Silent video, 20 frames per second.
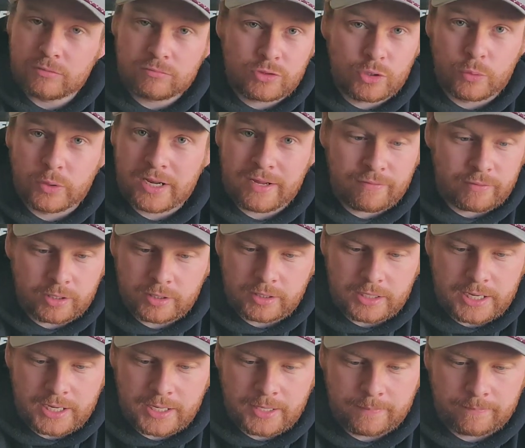Do whatever
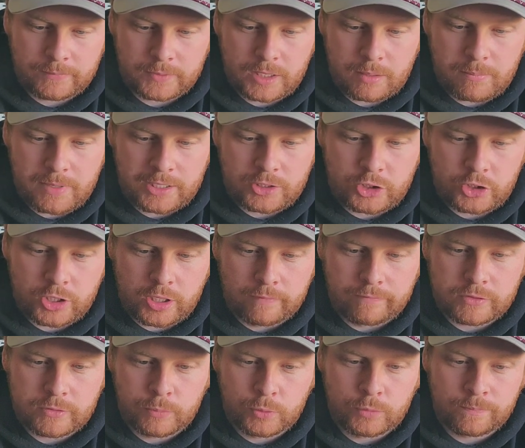makes you
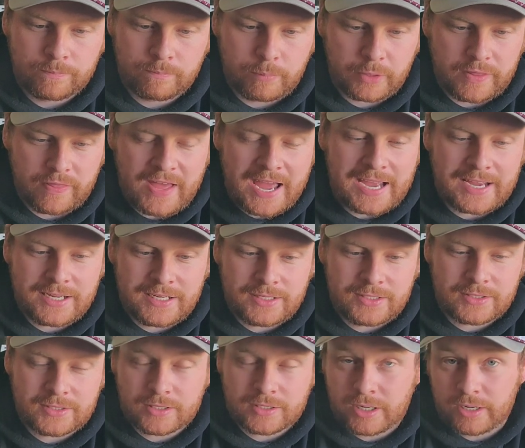comfortable, but that
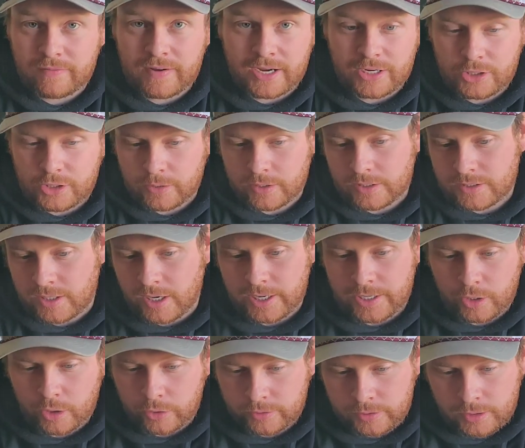is kind of how you do it. Tie
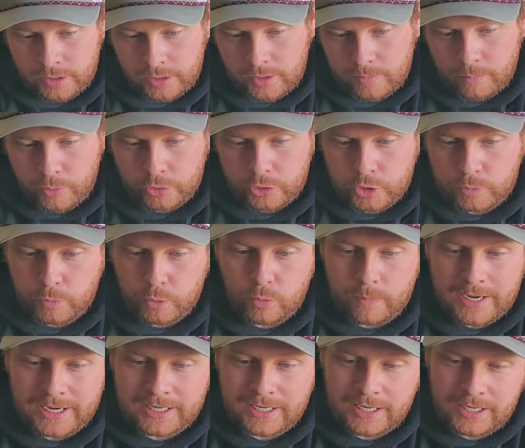it on, put the spool
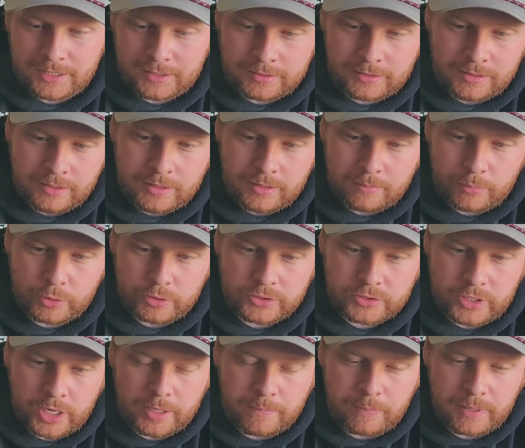back in, put the
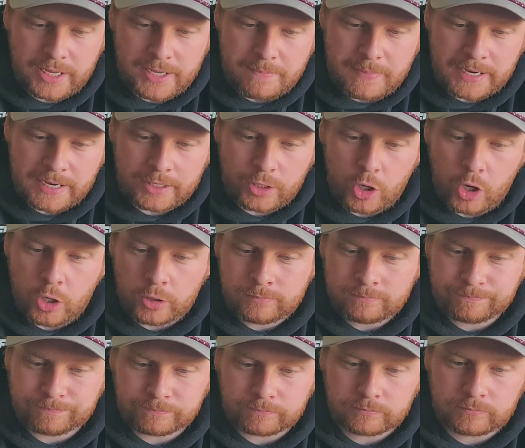side plate back on.